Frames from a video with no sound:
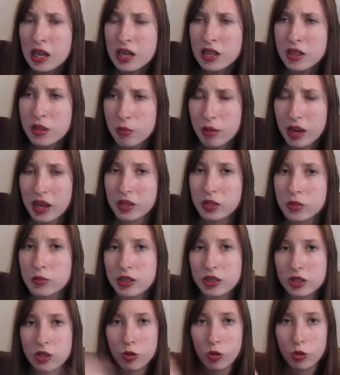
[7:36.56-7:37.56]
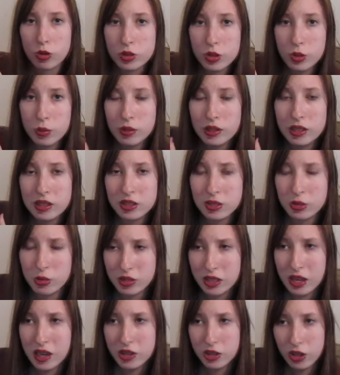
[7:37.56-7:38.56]
in the bathroom, like the door was open, and so it
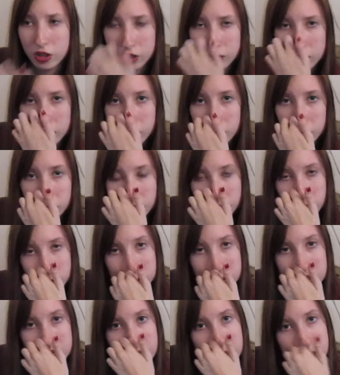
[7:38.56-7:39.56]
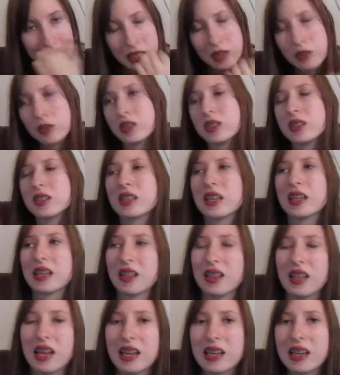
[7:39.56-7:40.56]
was kind of dark in there, but you could see it, and there was this like
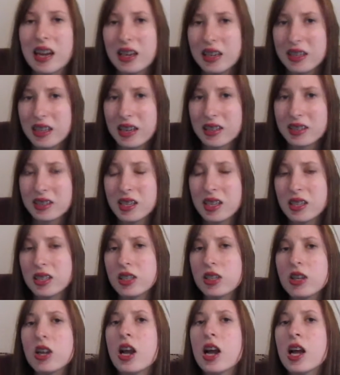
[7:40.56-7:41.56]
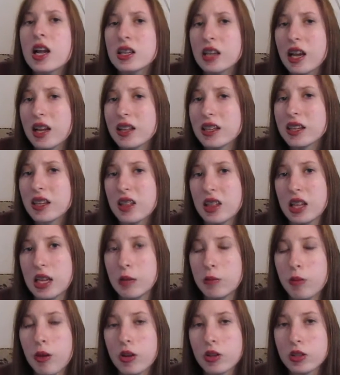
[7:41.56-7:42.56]
light kind of cast down there, not like a
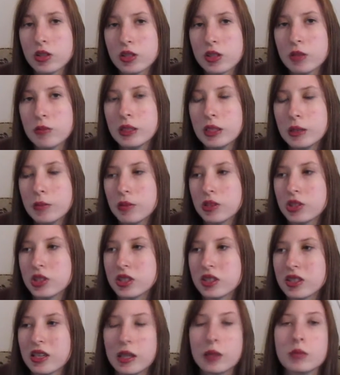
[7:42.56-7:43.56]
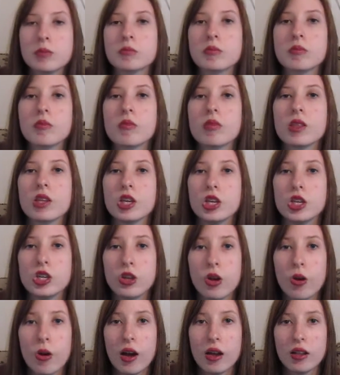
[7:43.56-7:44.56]
light ball or something, but just like, you
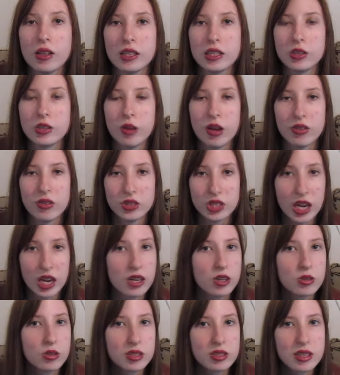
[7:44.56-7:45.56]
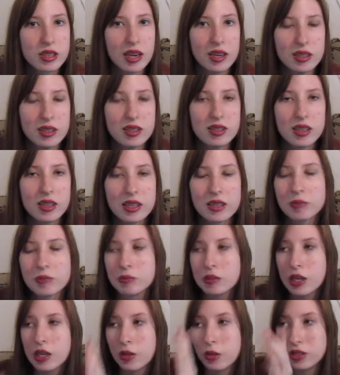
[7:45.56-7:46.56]
know how like you have shadows and kind of thing.
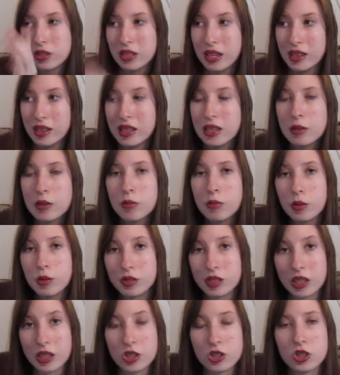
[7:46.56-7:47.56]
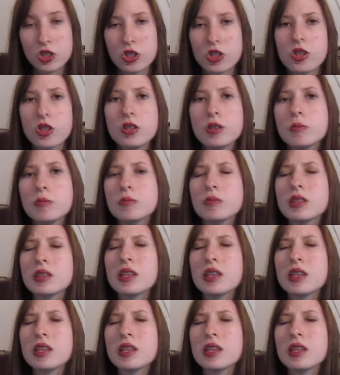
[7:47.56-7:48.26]
It was that thing, but it was like a circle.